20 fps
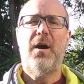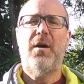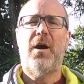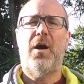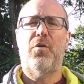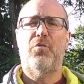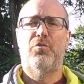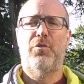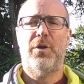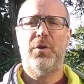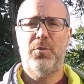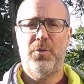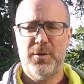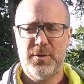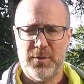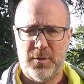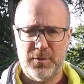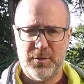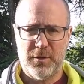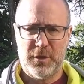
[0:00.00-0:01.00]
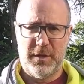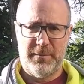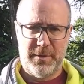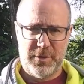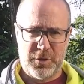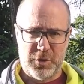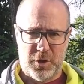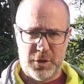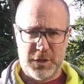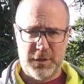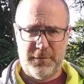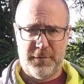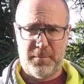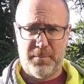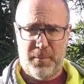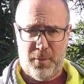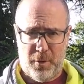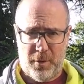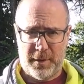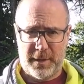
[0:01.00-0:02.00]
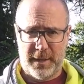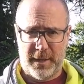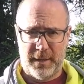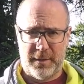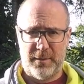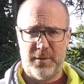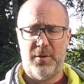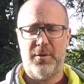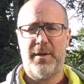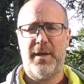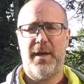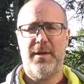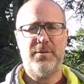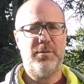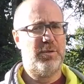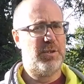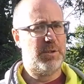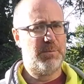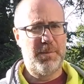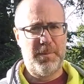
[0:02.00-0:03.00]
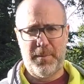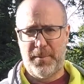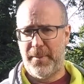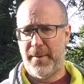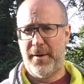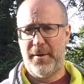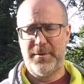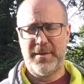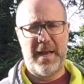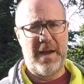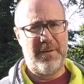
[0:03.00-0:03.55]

Uh, Ringwood's also going to be charging for parking, okay? So just be prepared to